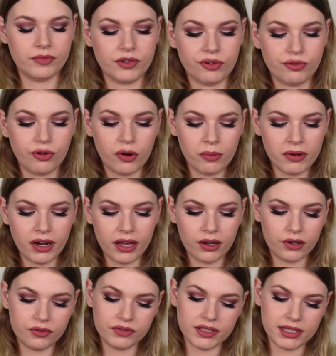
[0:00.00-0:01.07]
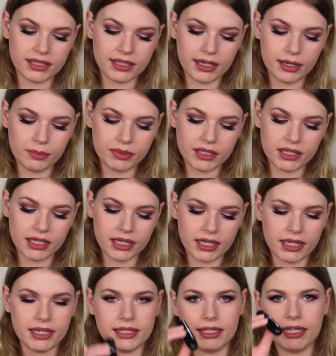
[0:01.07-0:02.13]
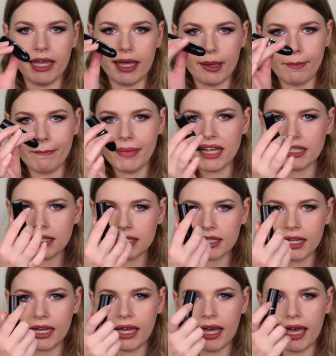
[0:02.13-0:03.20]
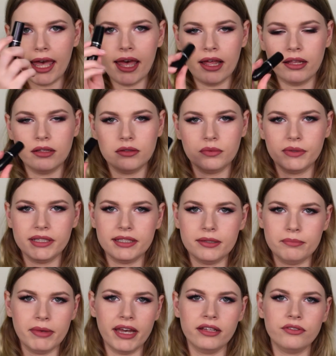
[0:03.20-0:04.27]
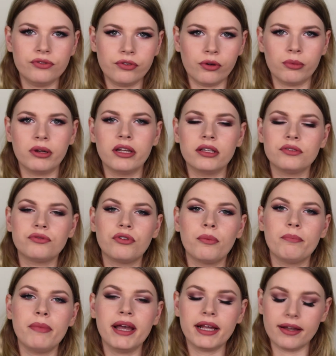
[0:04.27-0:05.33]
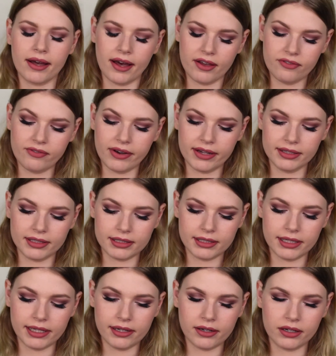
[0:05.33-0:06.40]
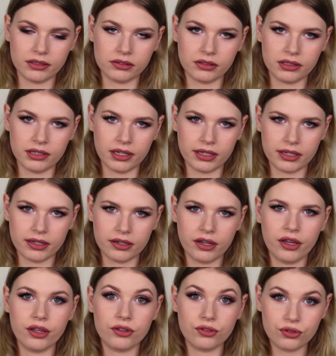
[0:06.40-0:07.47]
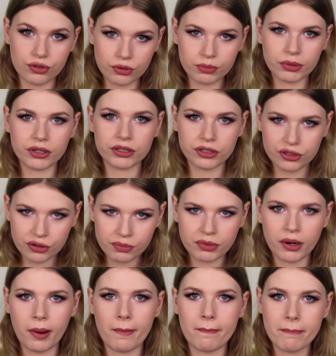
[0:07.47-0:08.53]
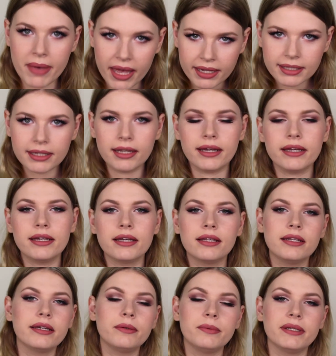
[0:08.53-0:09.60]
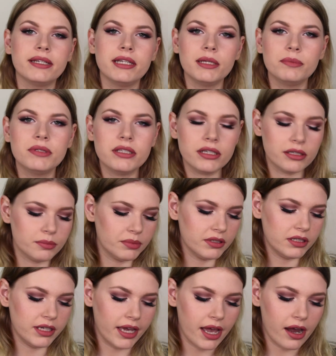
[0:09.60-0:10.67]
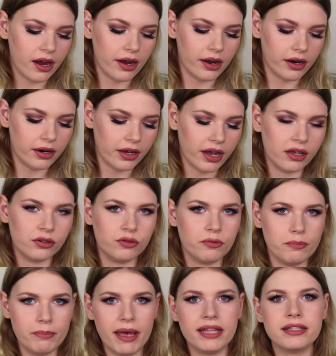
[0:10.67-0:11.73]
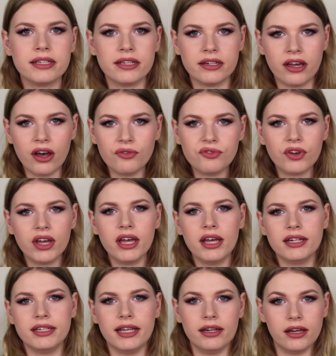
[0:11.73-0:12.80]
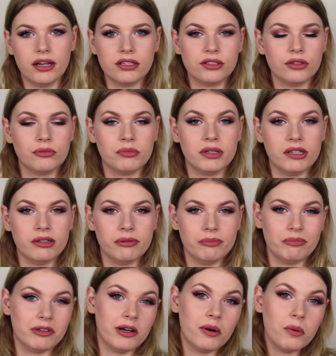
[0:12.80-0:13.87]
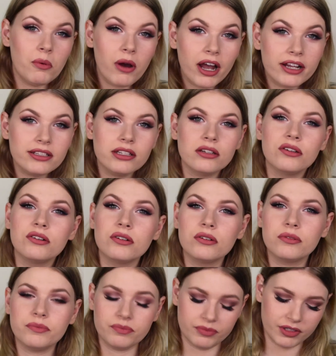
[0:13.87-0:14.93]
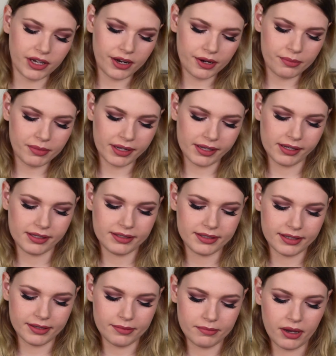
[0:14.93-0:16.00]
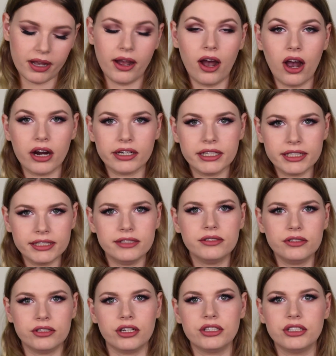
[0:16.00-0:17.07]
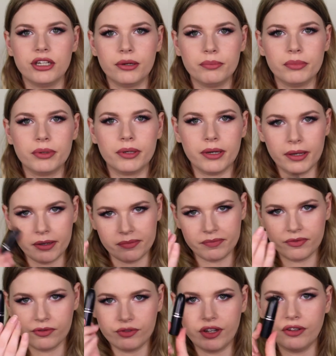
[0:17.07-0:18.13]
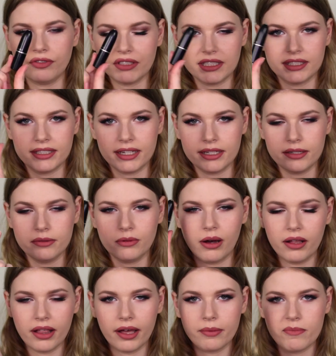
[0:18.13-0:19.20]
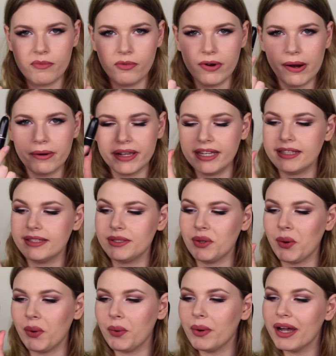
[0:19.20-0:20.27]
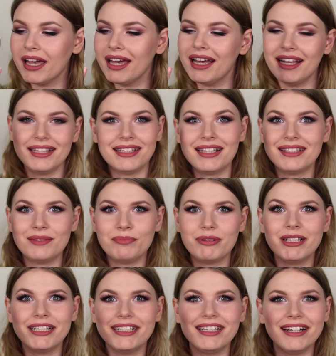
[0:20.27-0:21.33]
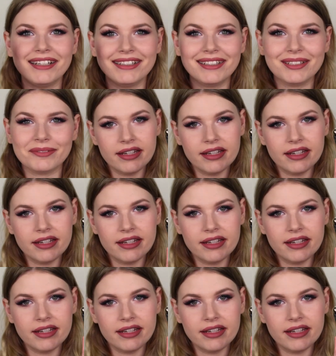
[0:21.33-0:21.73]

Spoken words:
The formula of this lipstick is a matte, and with the matte formulas from MAC, I find that they are not like super super matte like liquid lipsticks, but they are kind of matte enough. They last on me quite a long time, and I hardly need to touch up Velvet Teddy while I'm wearing it, so that's pretty nice.